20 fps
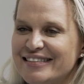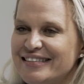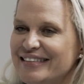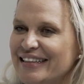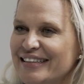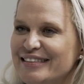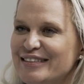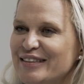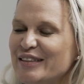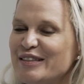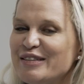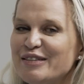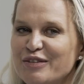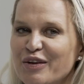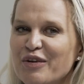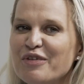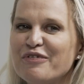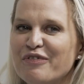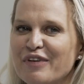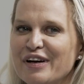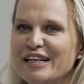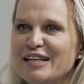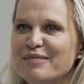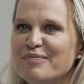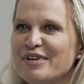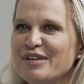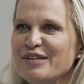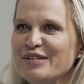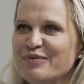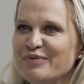It's so funny
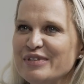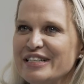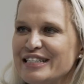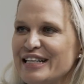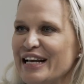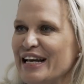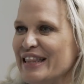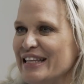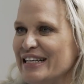because we say